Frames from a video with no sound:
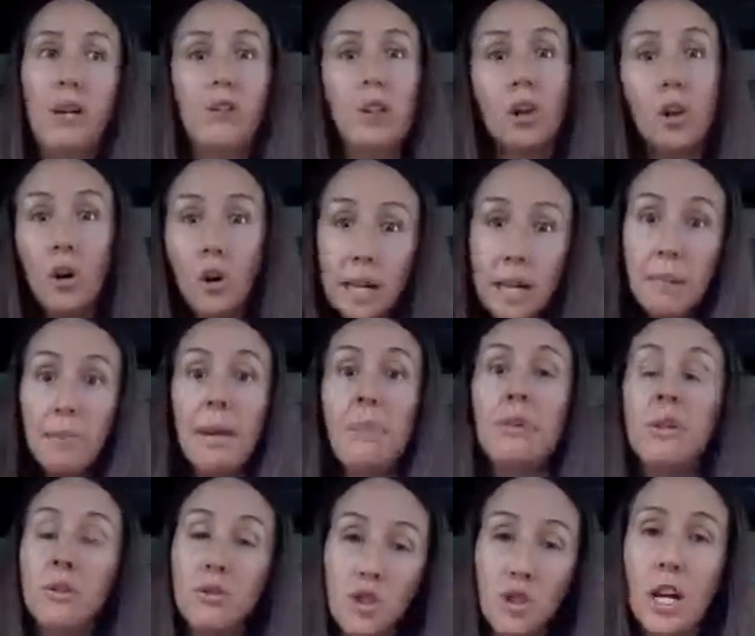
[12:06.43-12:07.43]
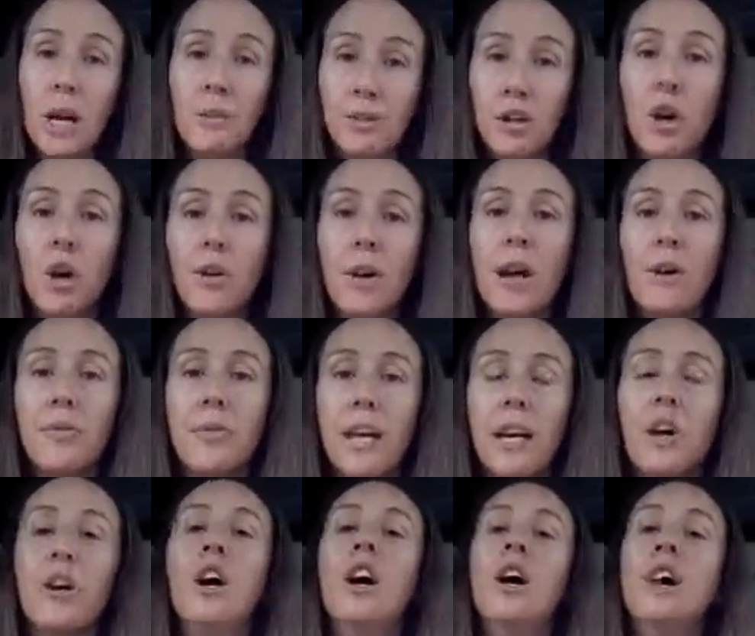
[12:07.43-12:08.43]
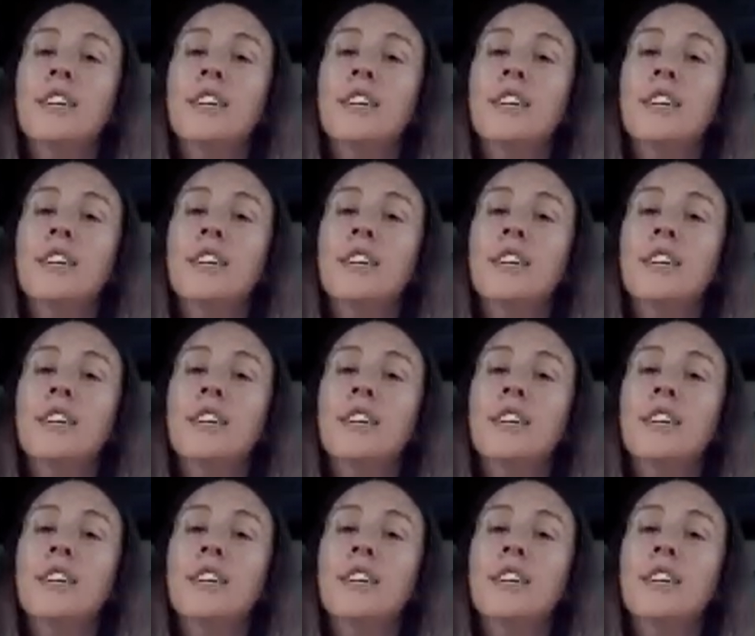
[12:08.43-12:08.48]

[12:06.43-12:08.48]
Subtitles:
You're like, oh yeah, maybe those jobs are out there.